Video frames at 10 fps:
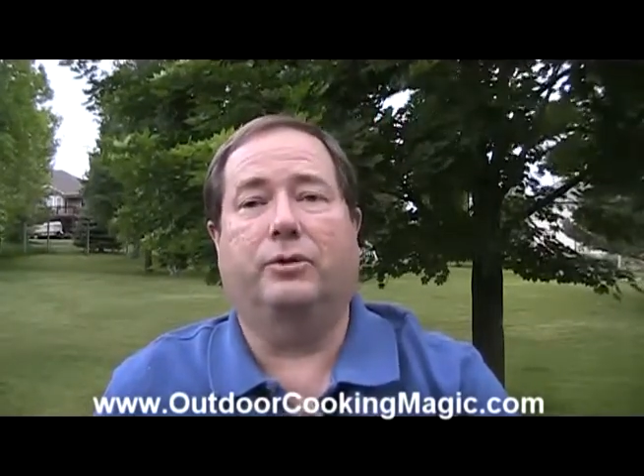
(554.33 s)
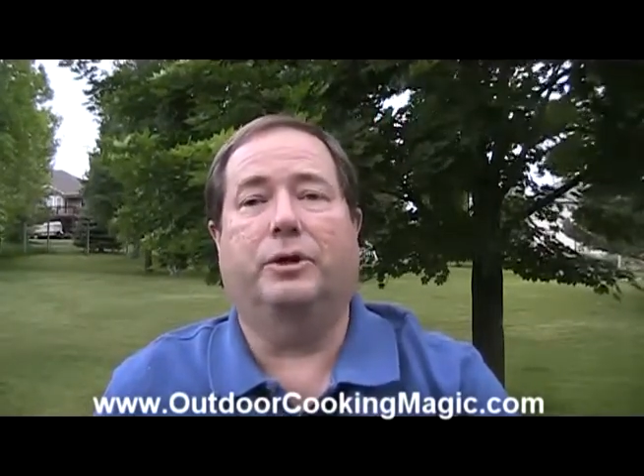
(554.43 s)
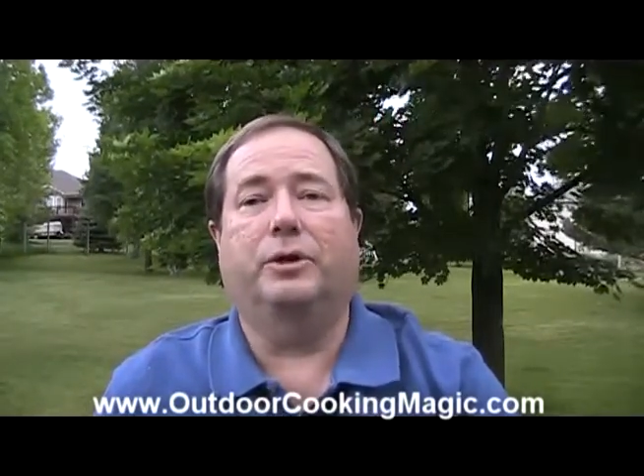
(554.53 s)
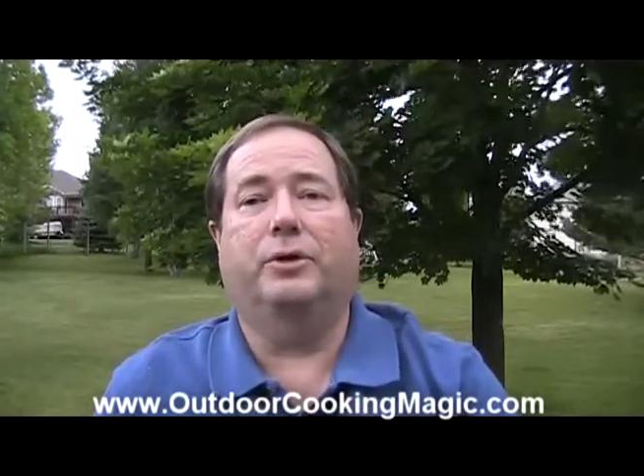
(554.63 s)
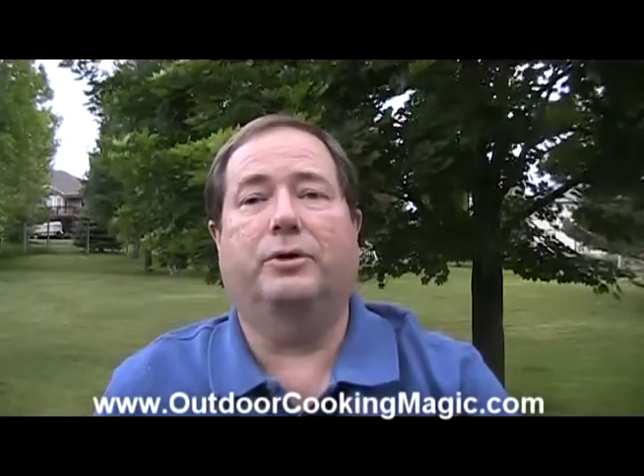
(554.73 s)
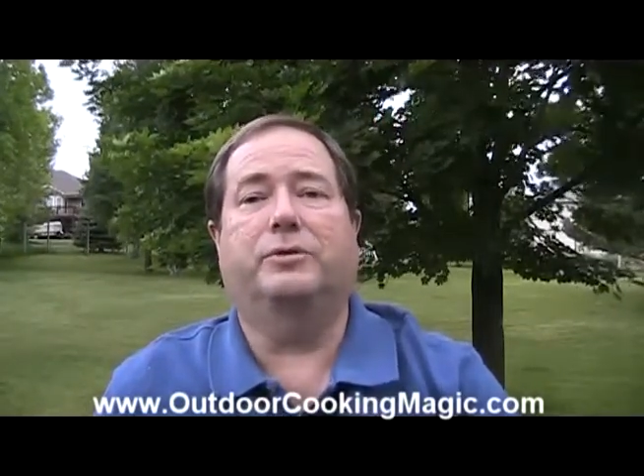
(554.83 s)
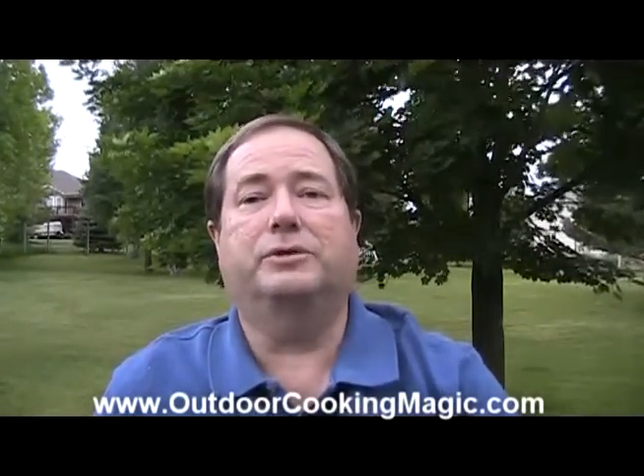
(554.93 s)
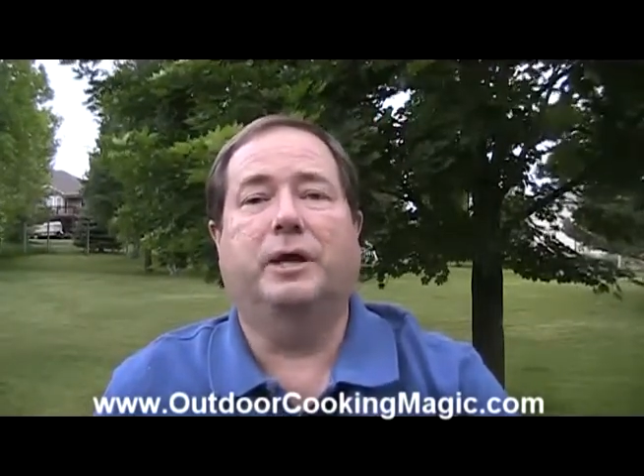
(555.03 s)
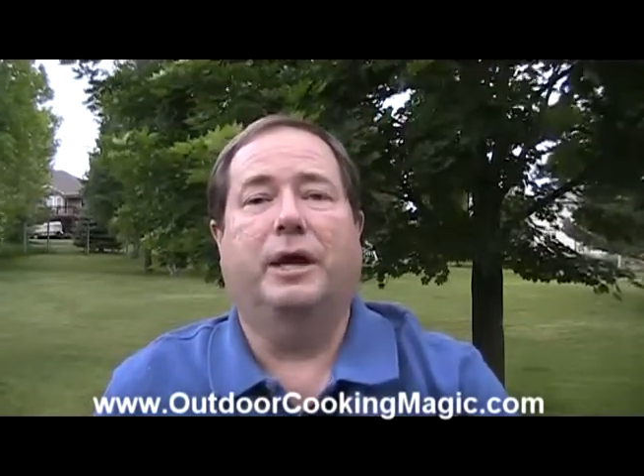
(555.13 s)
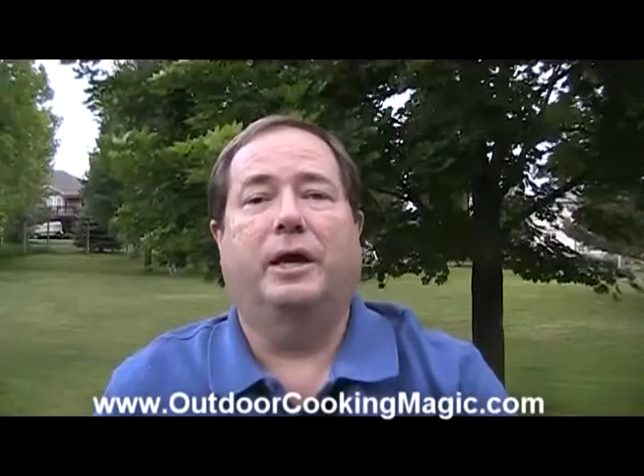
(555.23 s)
and you'll only
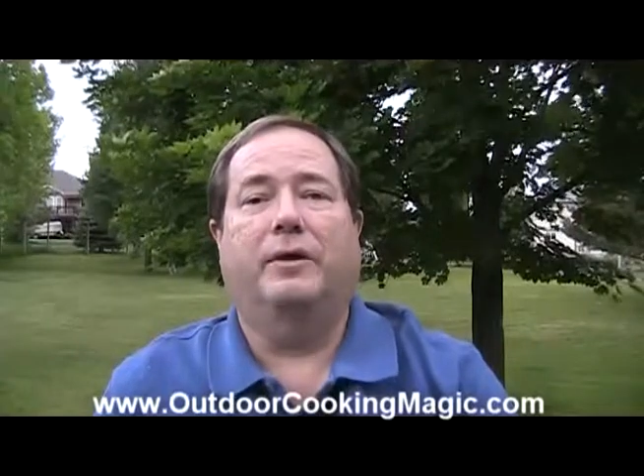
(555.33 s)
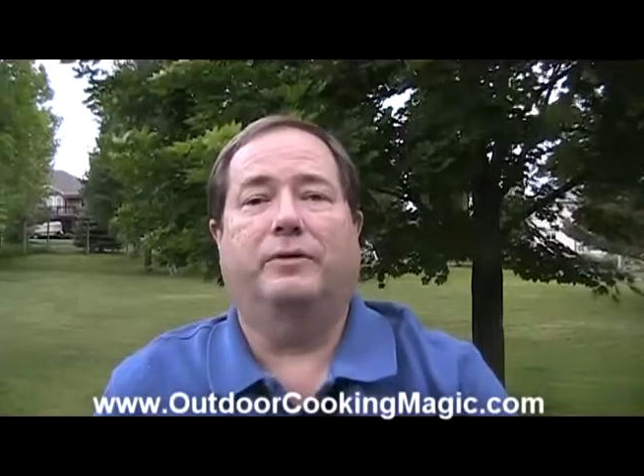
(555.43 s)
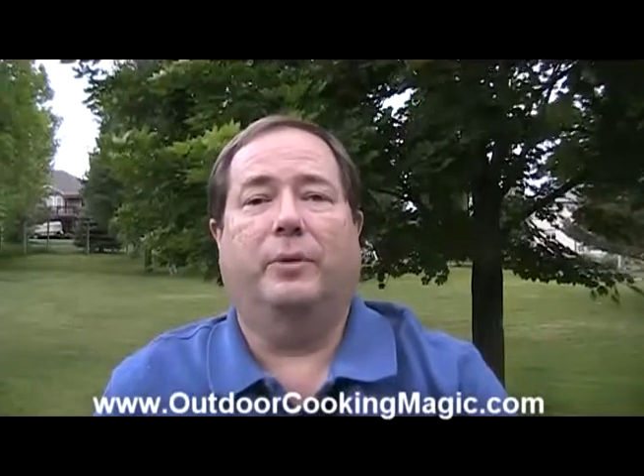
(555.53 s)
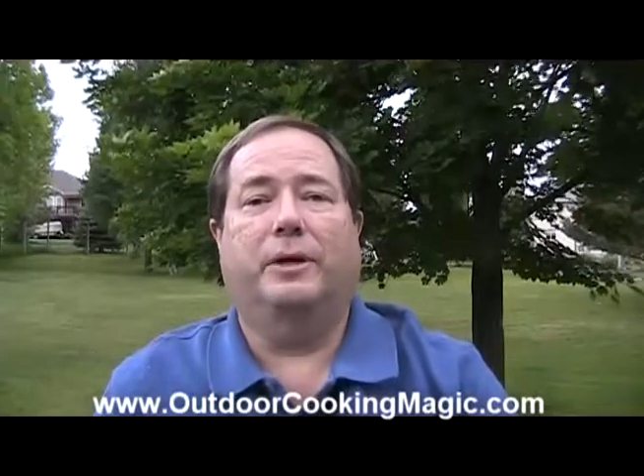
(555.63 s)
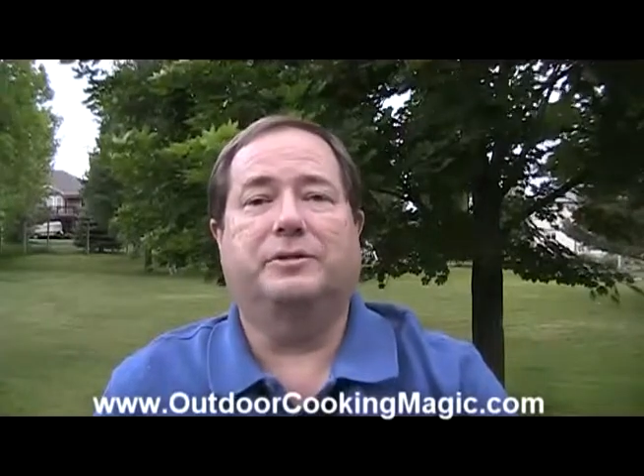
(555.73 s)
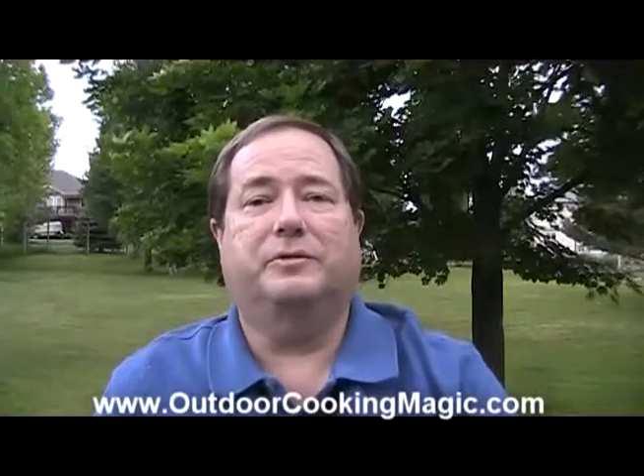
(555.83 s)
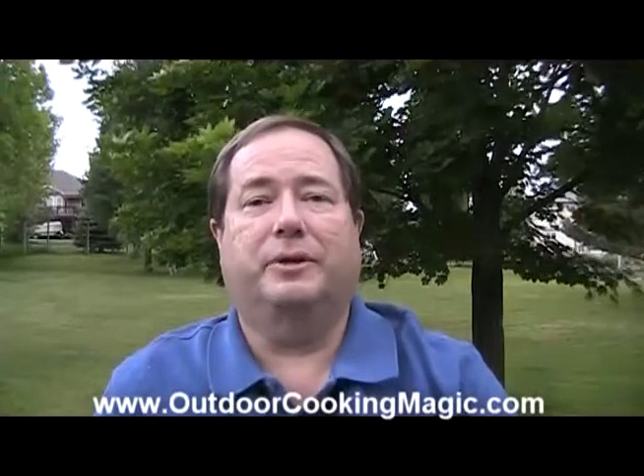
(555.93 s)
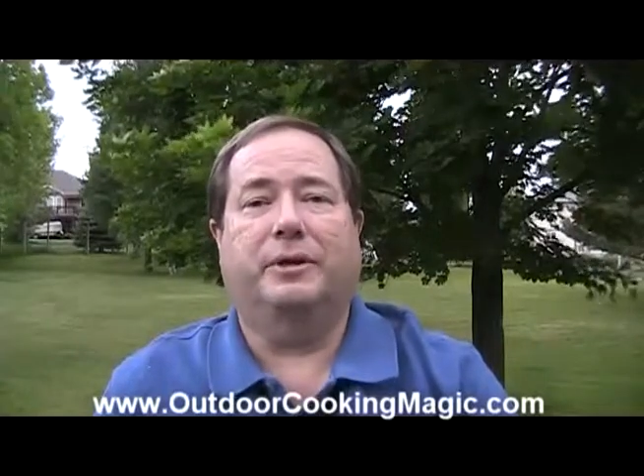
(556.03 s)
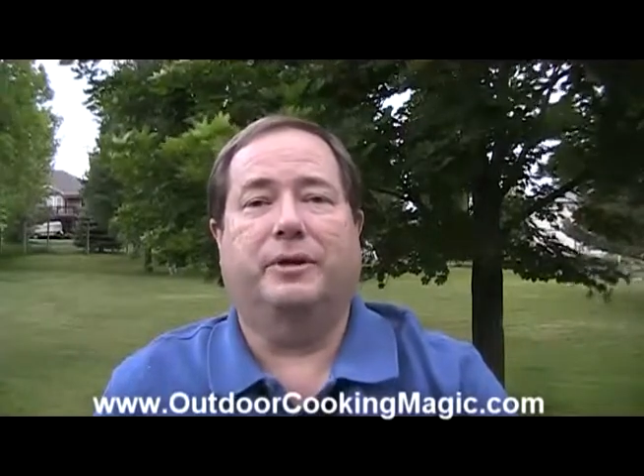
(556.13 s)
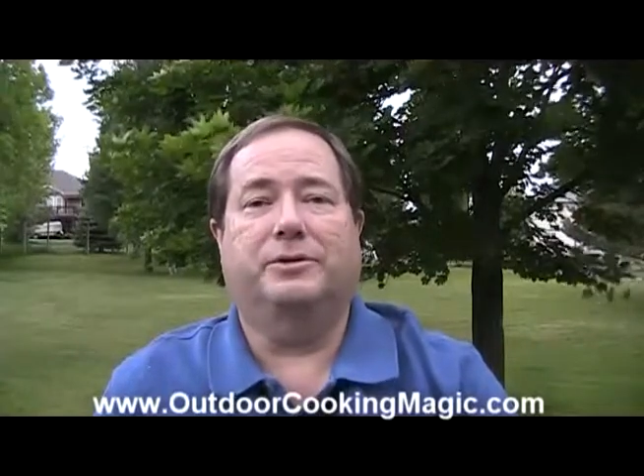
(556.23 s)
know those if you
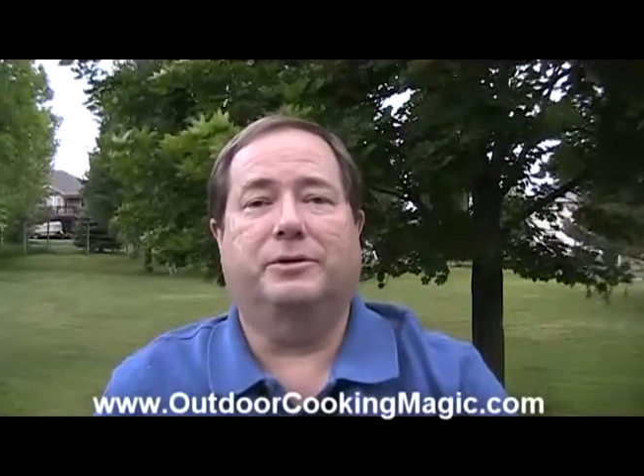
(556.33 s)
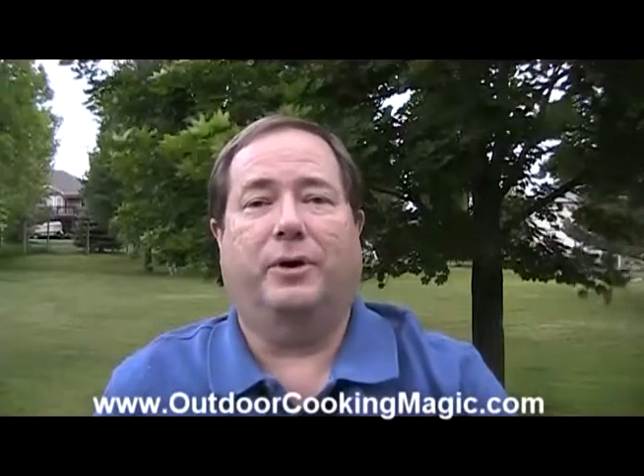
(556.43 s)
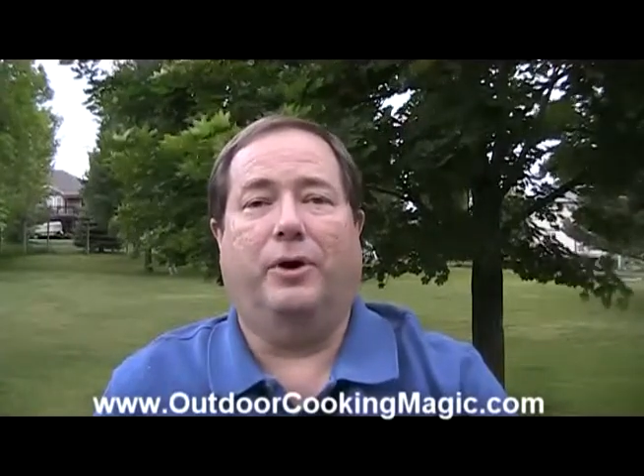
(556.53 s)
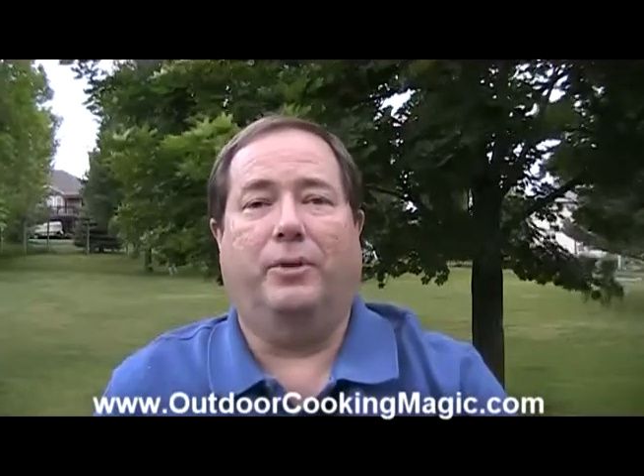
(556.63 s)
watch the video.